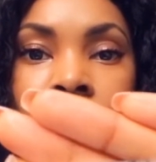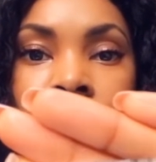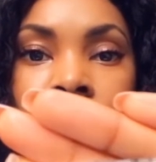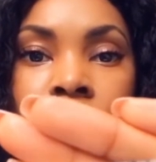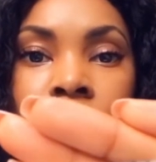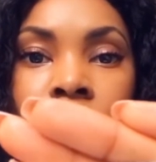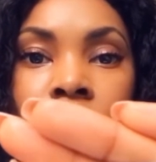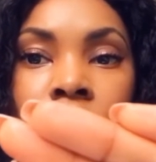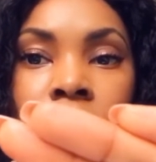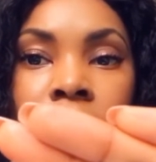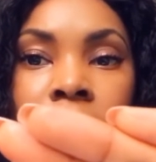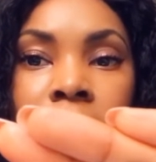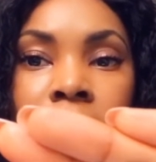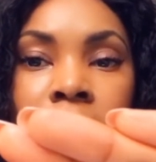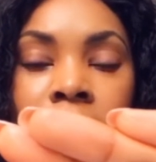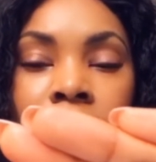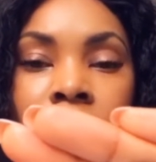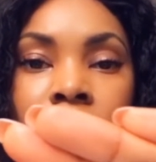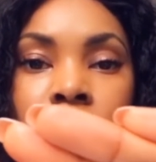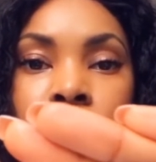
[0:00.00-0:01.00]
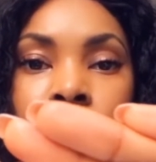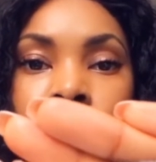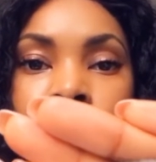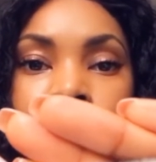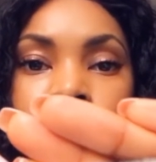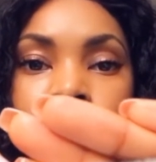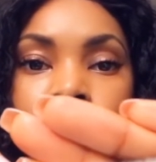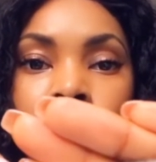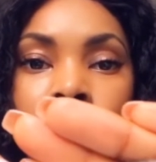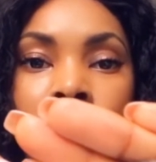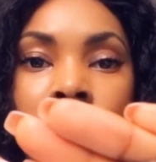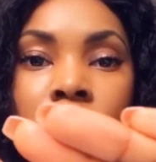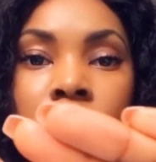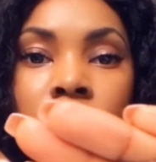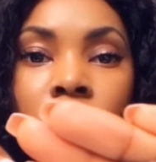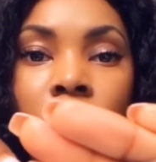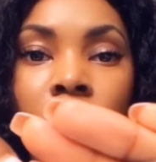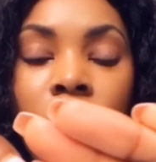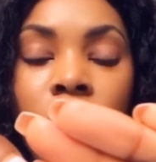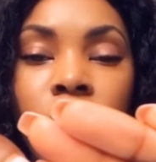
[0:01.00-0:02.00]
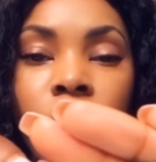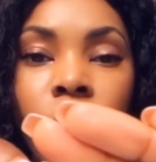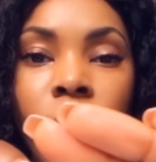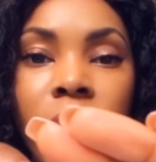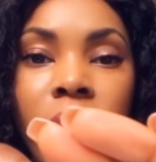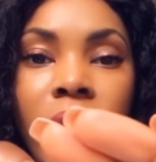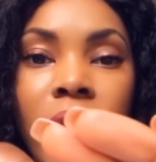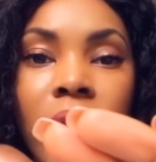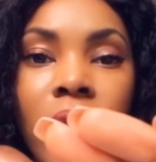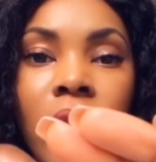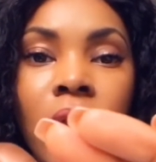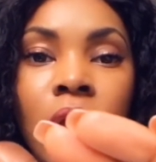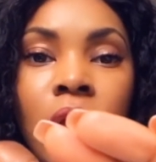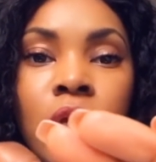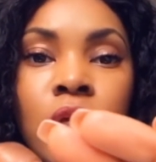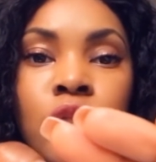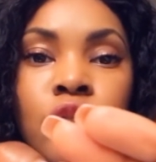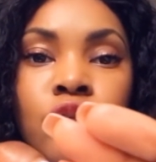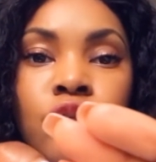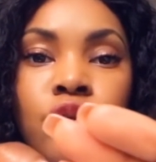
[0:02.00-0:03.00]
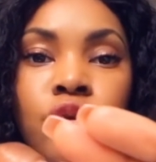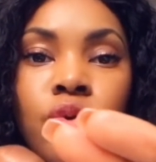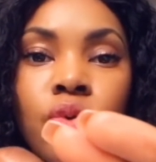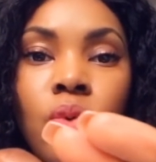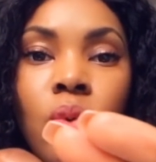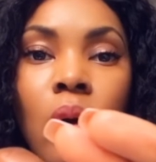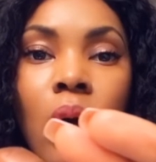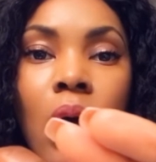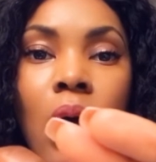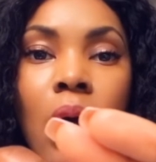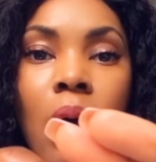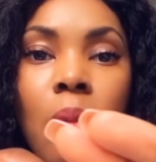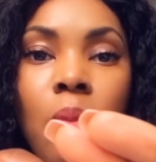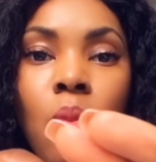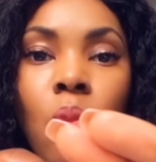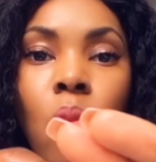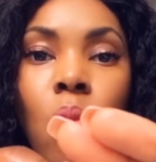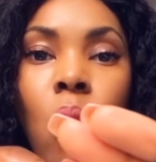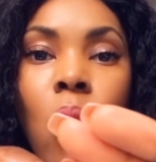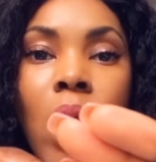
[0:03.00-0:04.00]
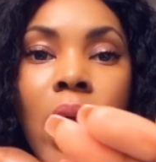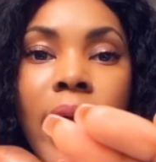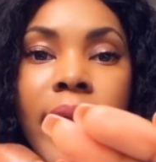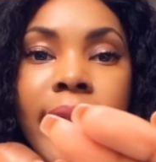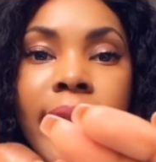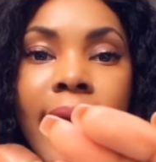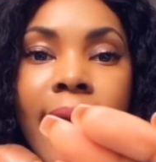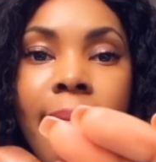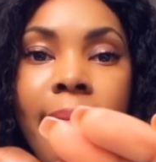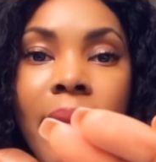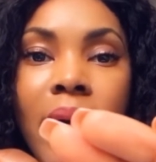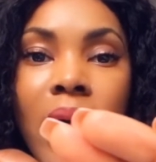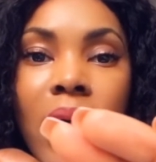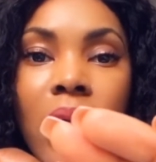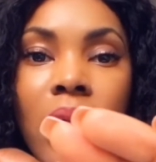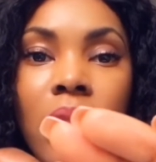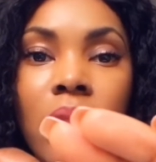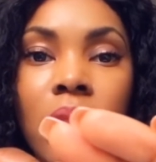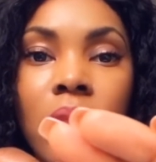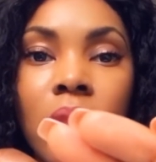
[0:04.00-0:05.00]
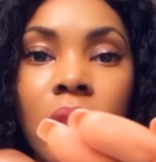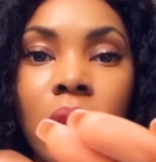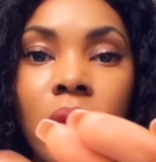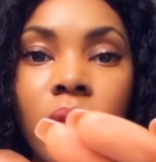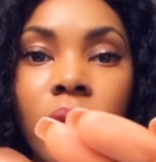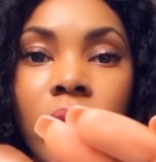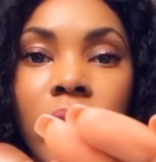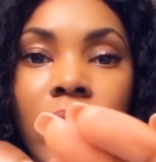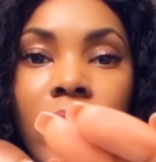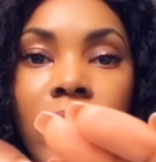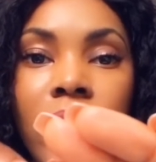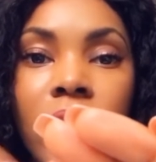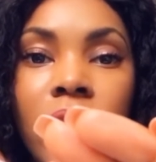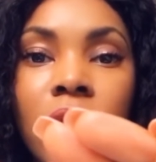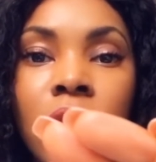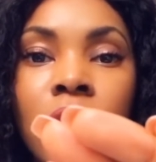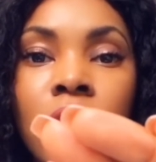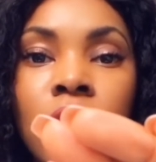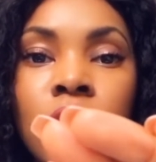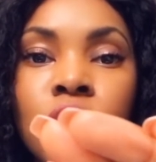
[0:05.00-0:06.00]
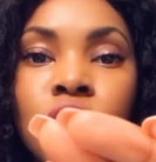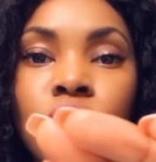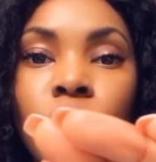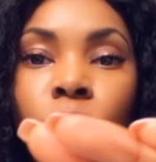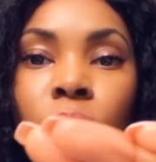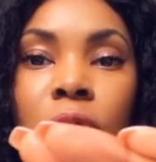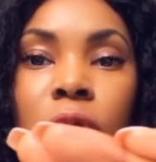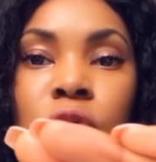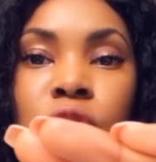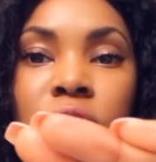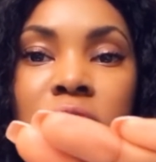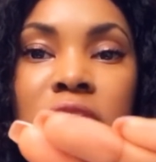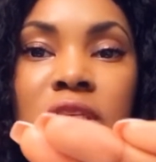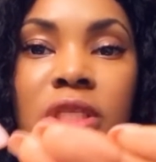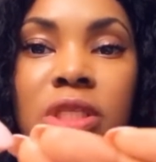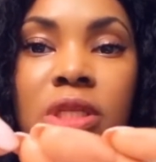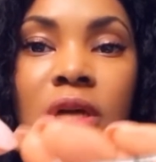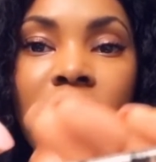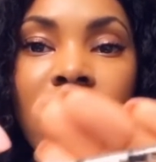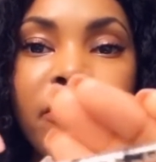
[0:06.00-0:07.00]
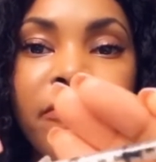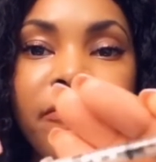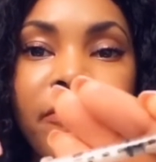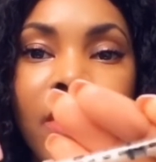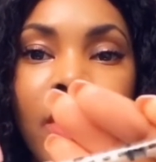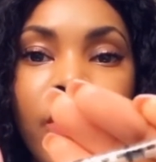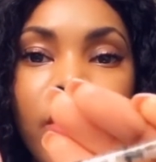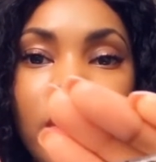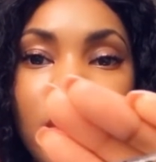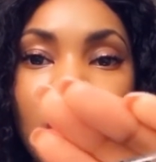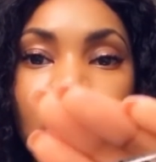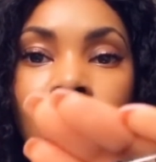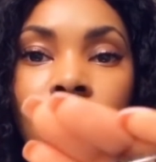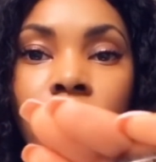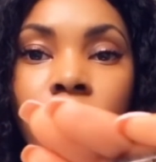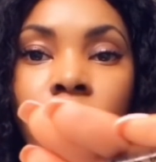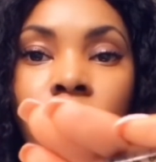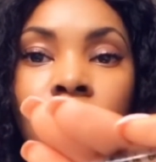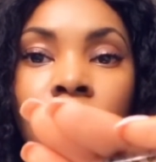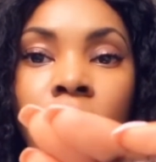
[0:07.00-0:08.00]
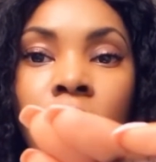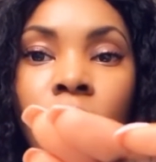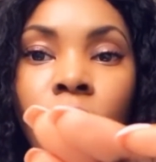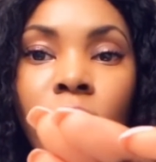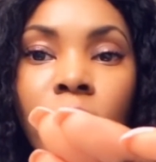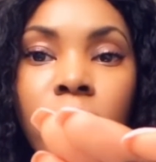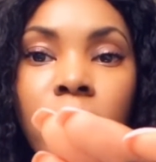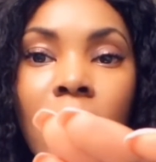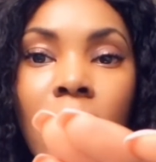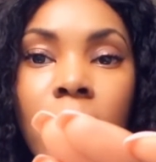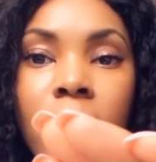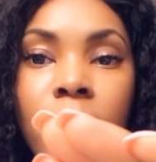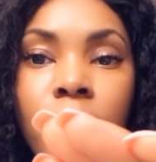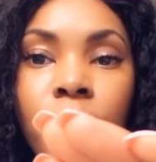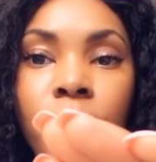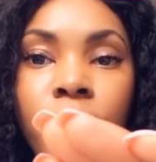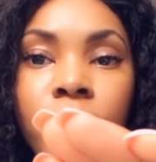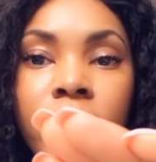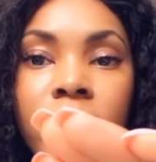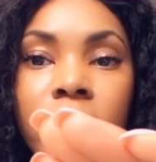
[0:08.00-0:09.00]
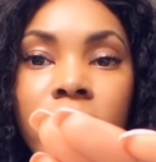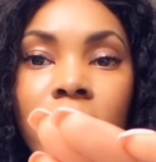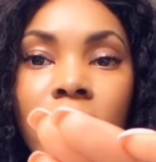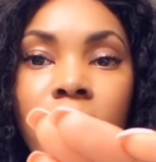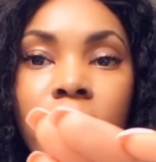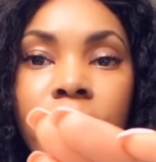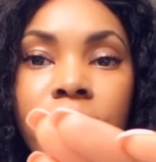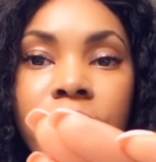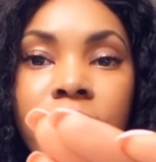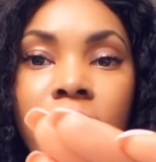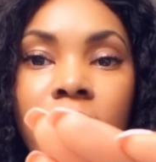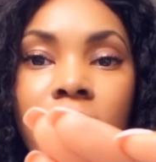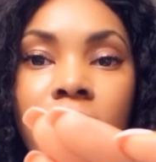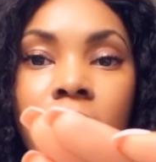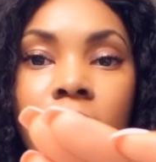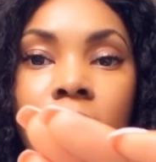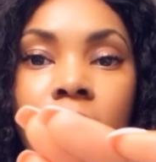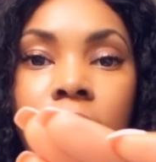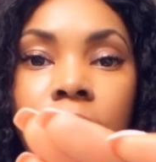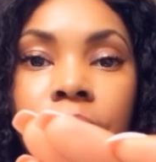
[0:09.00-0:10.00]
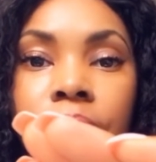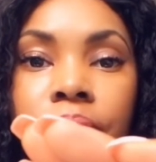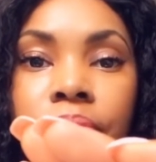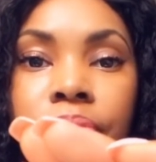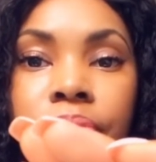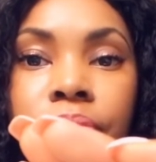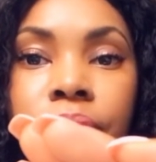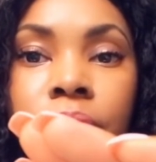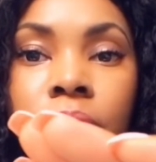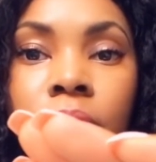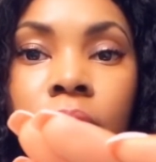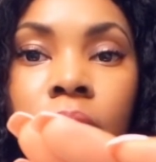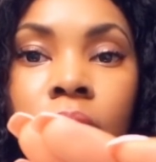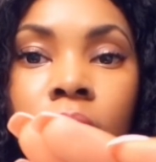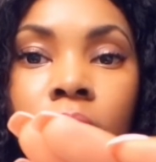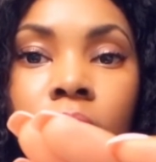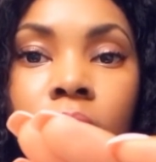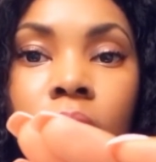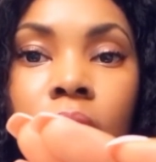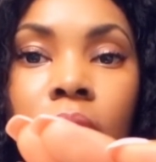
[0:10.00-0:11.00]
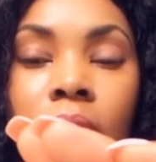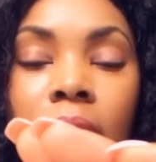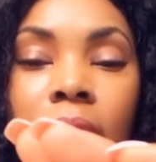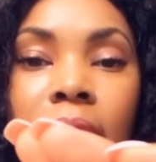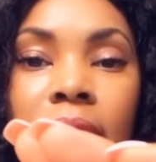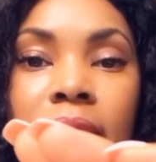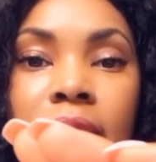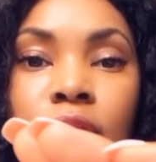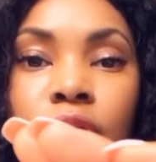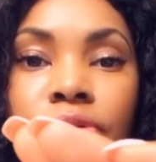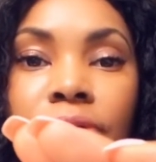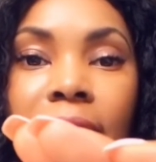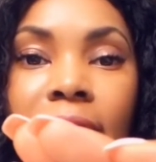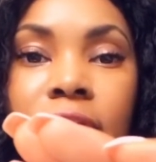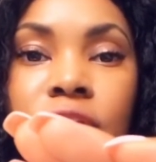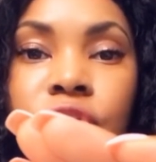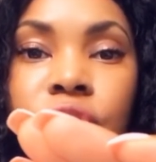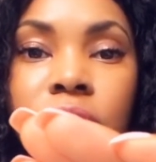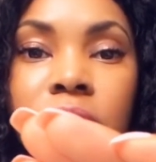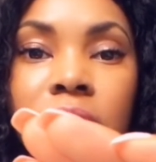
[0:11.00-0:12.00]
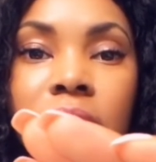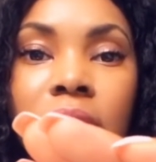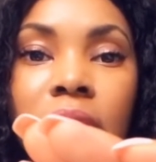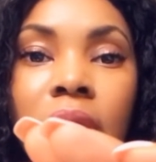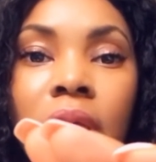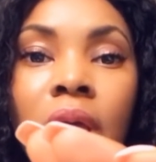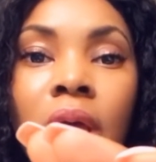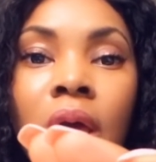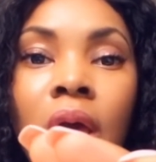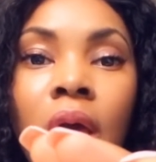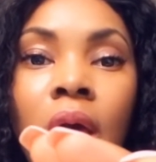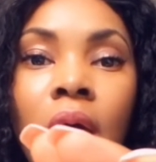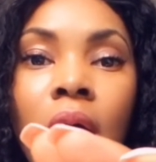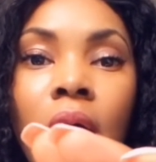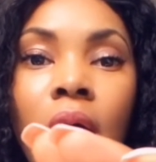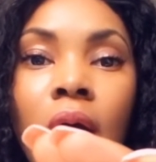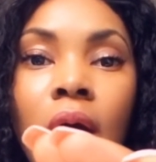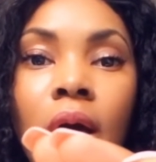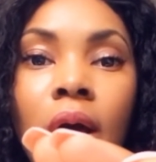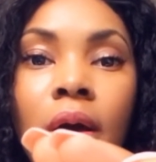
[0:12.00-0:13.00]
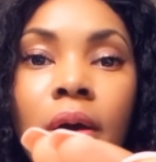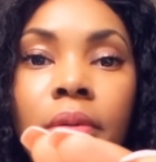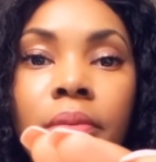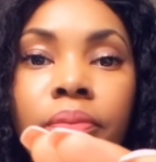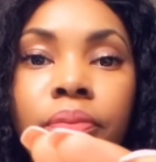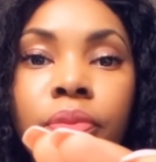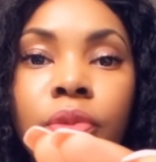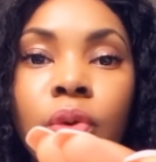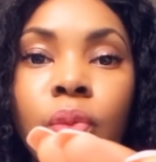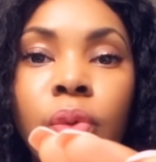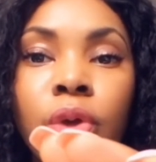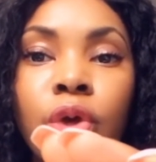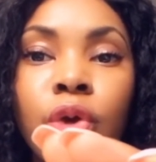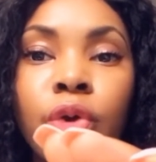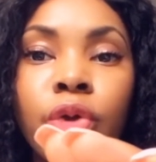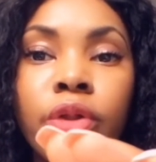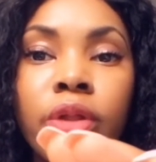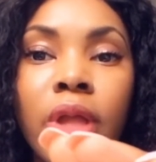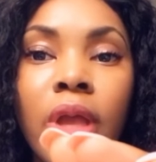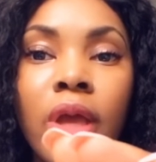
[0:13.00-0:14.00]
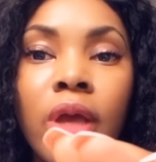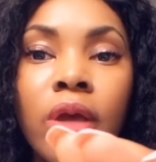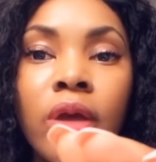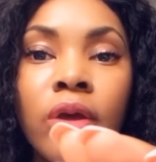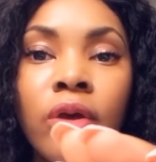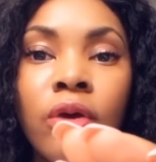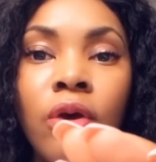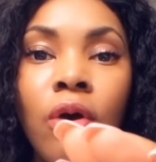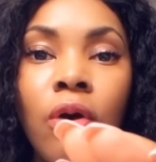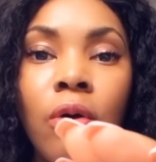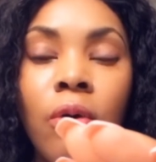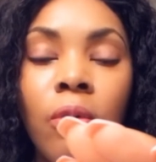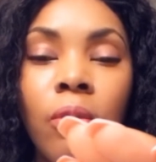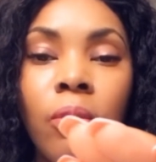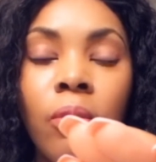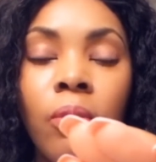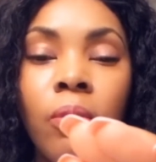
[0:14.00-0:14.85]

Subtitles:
Okay, 0.1 all the way to 1 ml. Okay, so we usually start very low. We'll probably put it up there. Okay, and then gradually we could go